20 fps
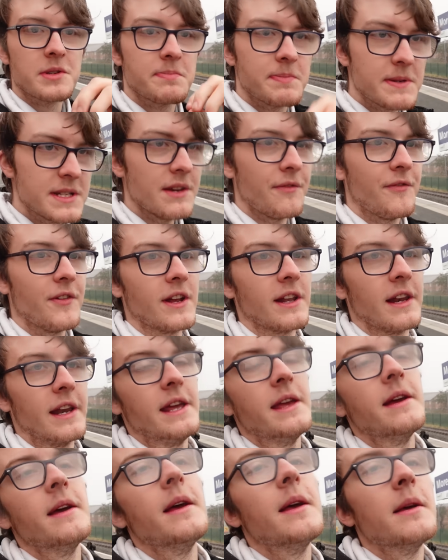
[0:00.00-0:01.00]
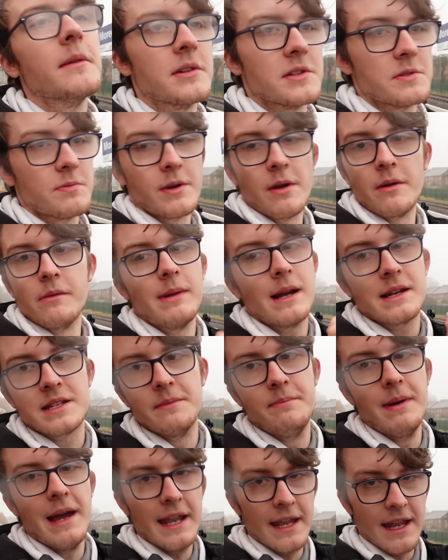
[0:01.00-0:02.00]
specifically, because we're going back
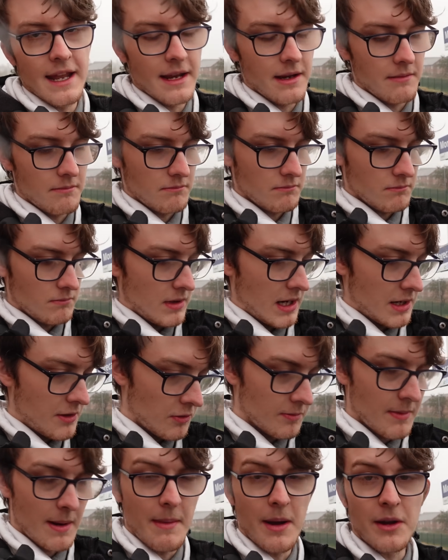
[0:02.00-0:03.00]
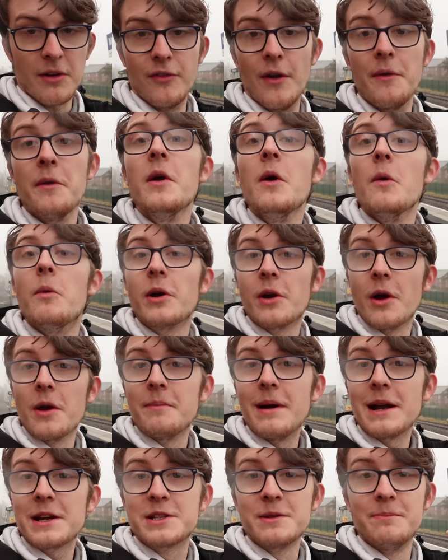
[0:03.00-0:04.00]
to Bear Lane. I knocked my microphone. We're
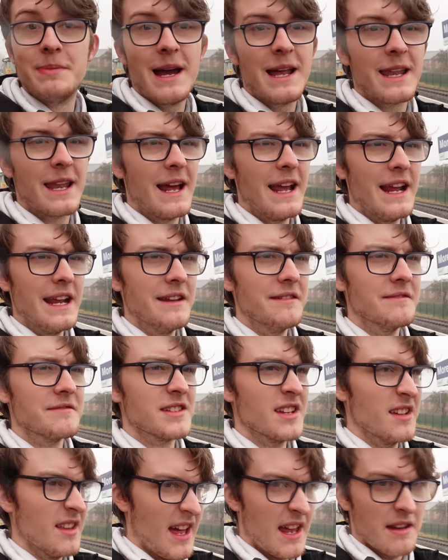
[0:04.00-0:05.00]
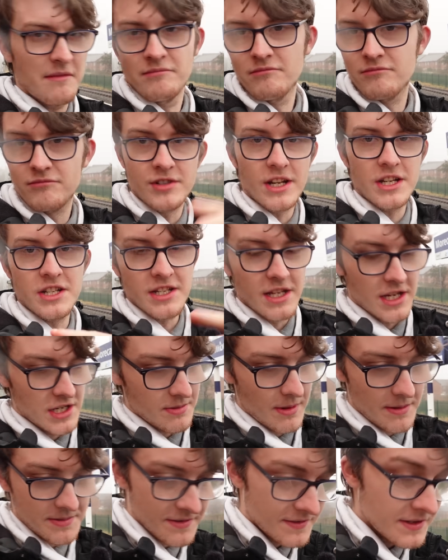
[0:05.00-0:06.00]
going back to Bear Lane to then change to the
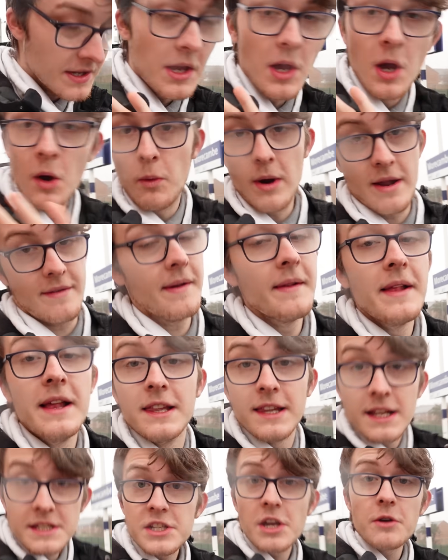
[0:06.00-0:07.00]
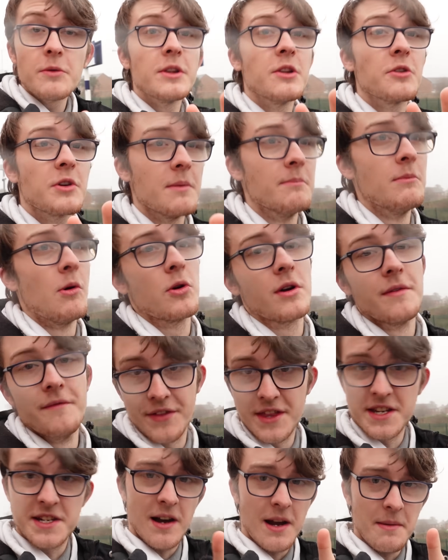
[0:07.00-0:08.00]
Heysham Harbour service. Whatever. Let's go and look at Morecambe
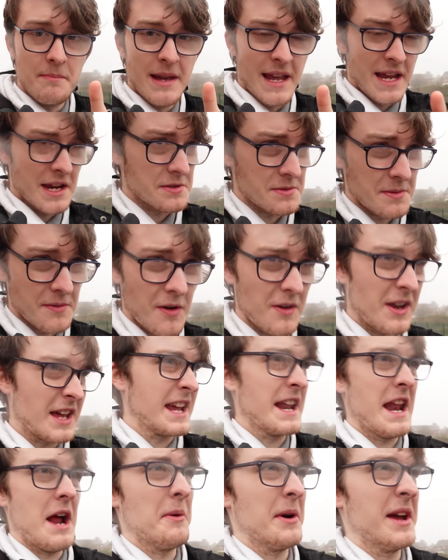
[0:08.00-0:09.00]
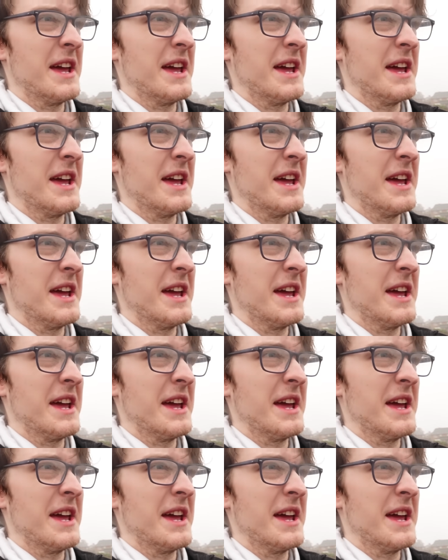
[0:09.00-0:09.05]
for the time being, because we've got like an hour